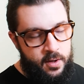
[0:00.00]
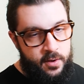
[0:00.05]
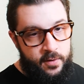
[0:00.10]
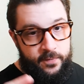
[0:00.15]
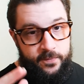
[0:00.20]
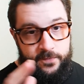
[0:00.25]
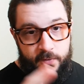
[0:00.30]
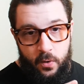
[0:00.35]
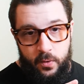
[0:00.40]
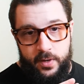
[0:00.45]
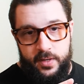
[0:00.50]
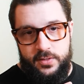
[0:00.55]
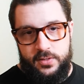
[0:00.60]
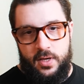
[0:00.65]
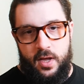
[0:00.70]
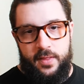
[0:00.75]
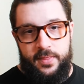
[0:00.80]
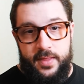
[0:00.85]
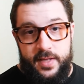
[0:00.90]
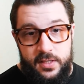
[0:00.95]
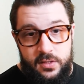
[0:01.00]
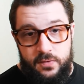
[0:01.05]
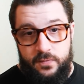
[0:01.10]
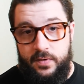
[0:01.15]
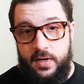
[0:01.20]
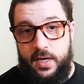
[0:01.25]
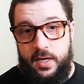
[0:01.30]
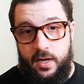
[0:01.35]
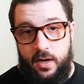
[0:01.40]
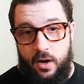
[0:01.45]
Focus on this
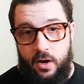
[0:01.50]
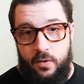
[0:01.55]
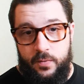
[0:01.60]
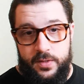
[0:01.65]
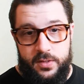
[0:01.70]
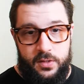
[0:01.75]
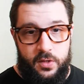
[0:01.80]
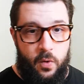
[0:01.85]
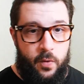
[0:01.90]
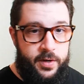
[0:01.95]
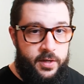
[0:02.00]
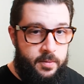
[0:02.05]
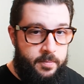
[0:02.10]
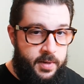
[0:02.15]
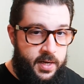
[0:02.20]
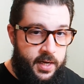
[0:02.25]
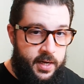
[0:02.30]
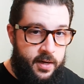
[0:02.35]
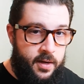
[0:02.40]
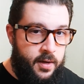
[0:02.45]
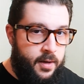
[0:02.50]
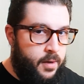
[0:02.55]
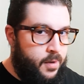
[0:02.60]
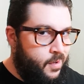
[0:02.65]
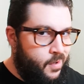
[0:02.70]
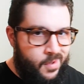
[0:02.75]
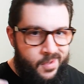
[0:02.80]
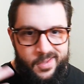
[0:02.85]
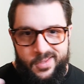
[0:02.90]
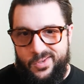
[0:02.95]
video is going to be
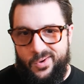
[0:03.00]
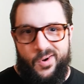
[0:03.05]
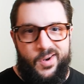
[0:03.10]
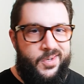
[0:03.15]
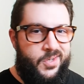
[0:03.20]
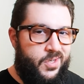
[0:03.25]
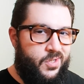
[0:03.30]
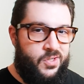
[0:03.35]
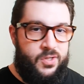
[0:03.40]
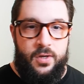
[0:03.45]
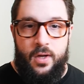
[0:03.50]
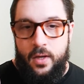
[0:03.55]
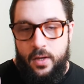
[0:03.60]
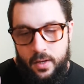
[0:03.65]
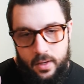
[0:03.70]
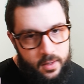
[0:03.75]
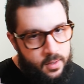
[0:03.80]
sort of just